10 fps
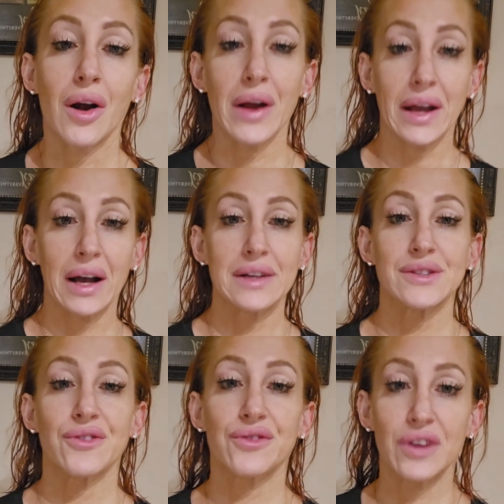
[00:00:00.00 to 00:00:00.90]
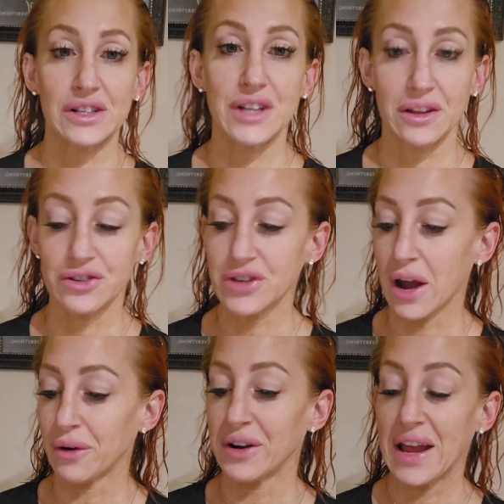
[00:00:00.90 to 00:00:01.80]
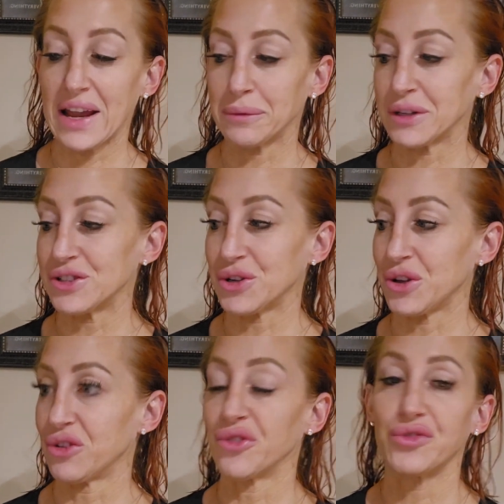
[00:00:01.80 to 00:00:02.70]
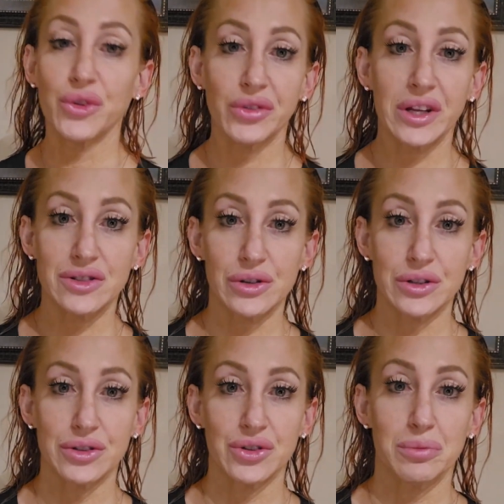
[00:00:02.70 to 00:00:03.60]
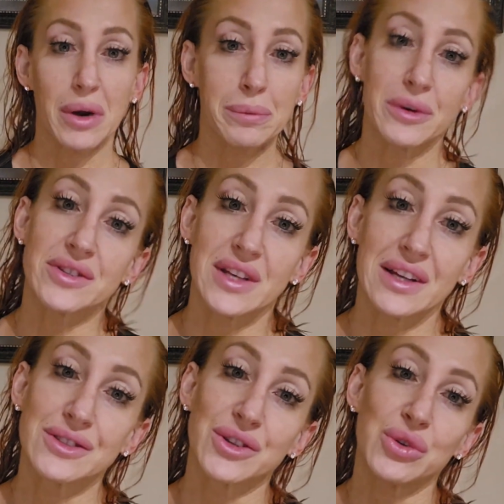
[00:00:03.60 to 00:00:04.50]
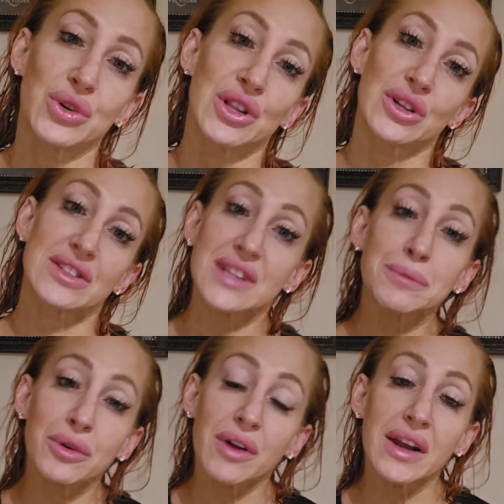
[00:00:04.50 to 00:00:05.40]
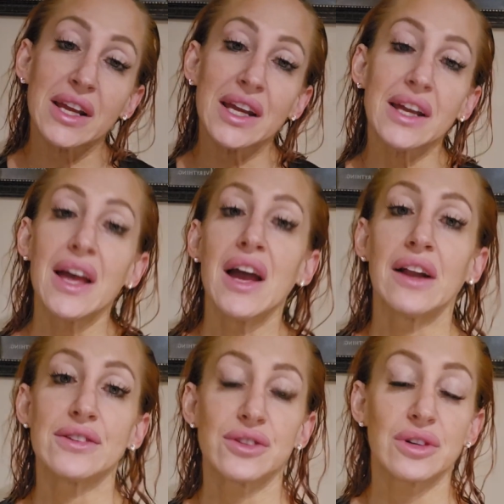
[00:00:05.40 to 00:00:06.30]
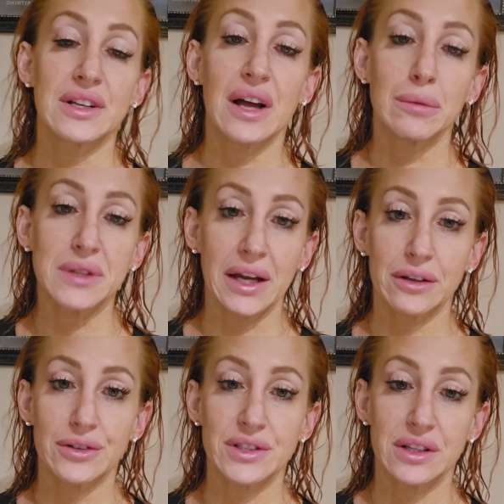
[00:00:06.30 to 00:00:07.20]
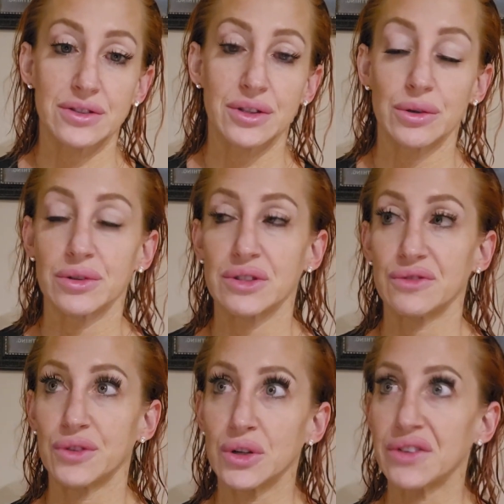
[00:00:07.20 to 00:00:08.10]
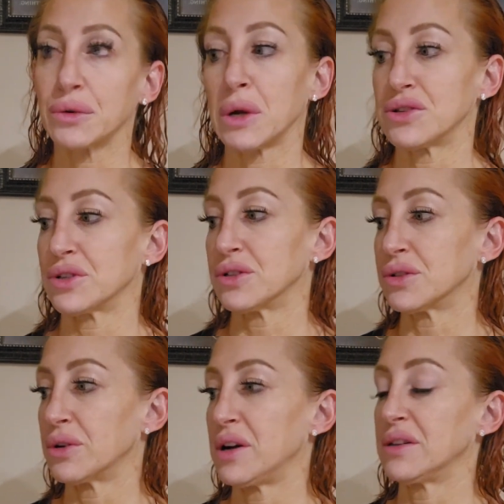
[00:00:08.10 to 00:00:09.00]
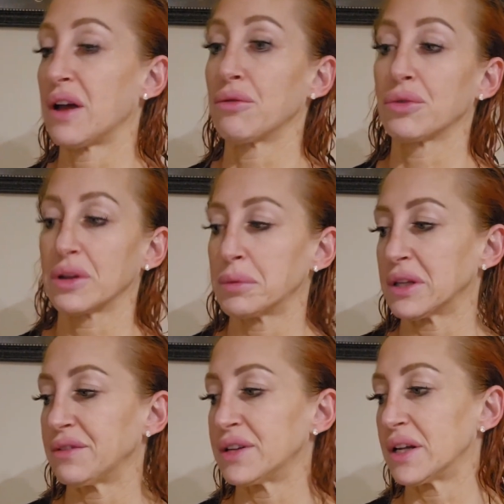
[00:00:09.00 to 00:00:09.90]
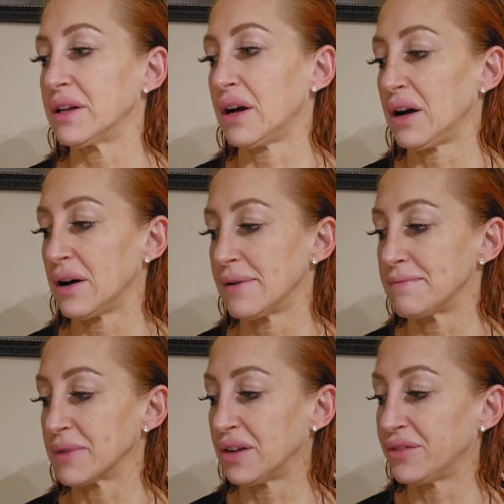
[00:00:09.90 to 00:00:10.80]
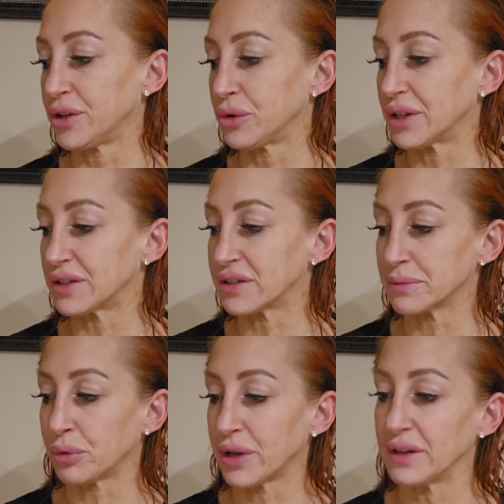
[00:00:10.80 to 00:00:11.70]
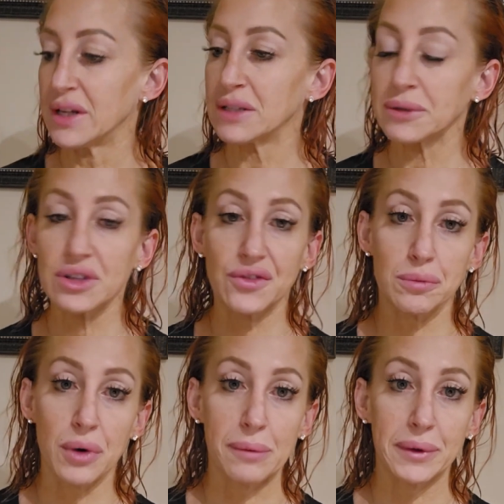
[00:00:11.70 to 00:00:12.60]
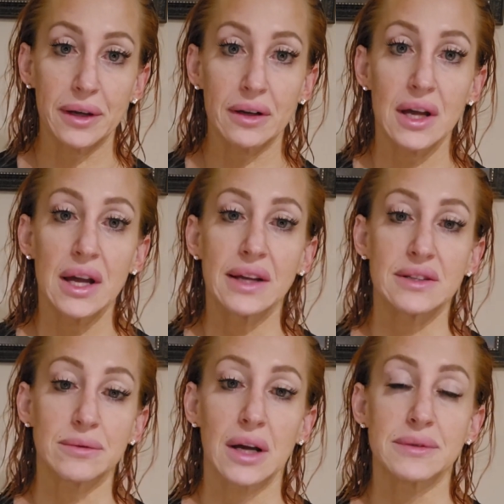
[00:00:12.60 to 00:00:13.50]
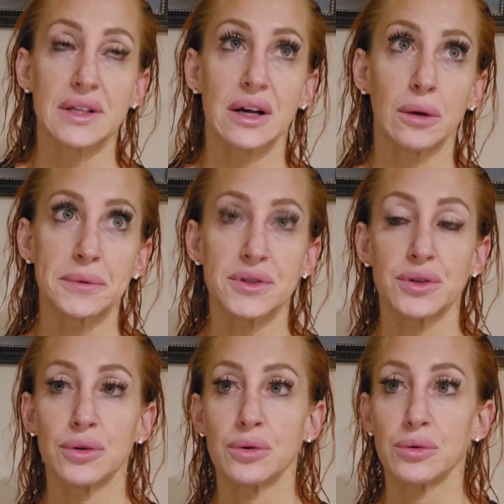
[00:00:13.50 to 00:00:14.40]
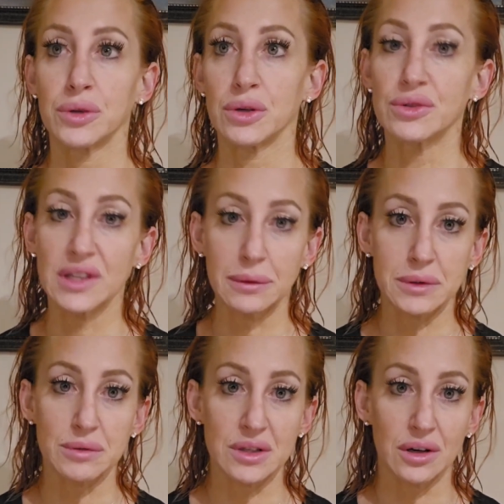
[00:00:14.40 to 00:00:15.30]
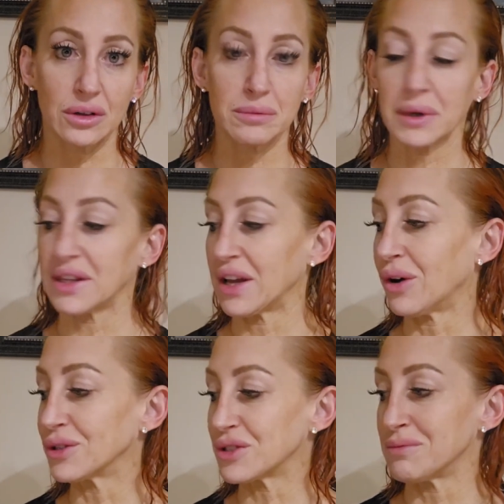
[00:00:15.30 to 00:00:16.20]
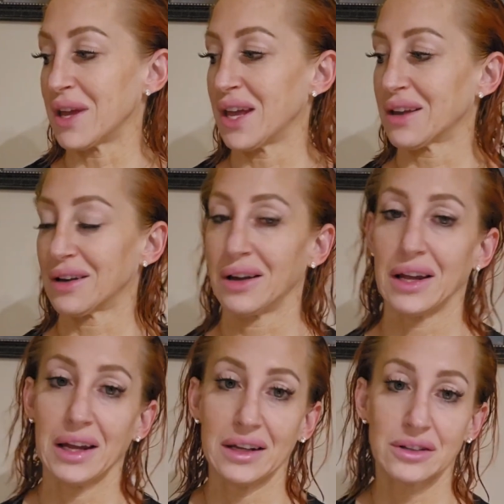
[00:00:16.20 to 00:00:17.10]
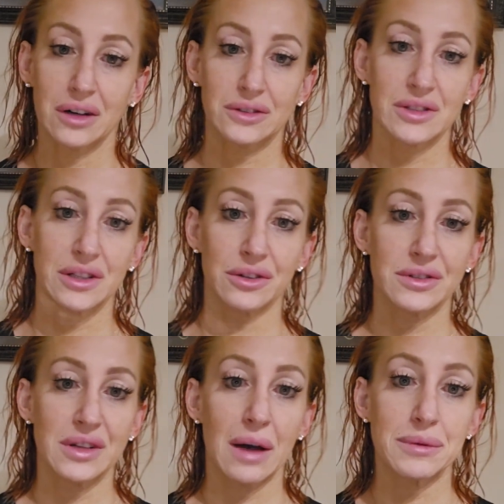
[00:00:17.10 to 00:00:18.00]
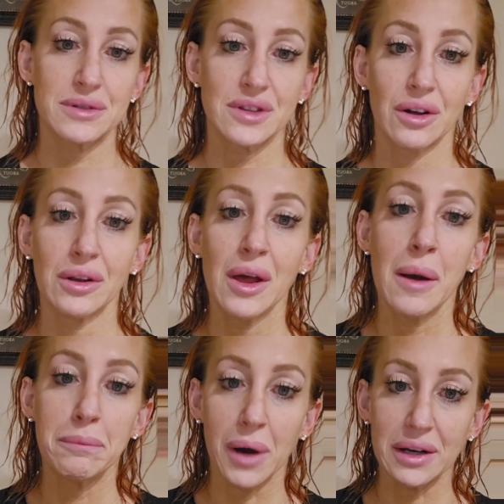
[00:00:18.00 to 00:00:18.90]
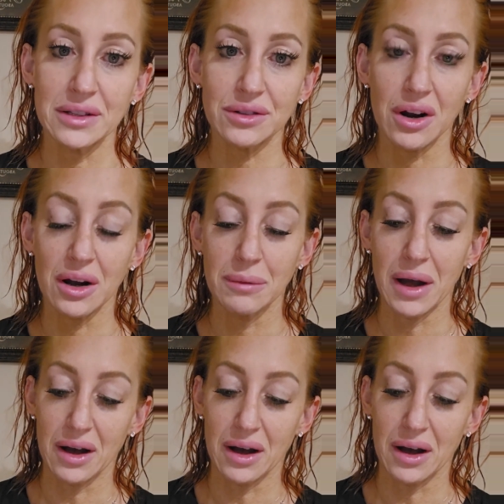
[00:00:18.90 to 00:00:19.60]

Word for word: All right, guys, fresh out of the shower, and I'm going to show you a few things you can do to prep your skin so you can look summer ready. Also, it can help tighten your skin, too. There's a few different ways you can do it, and I really believe in it. Um, if you get to this point, especially if you're prepping, sometimes it helps to use Epsom salt, but they also make a Dr. Teal's Epsom salt body scrub.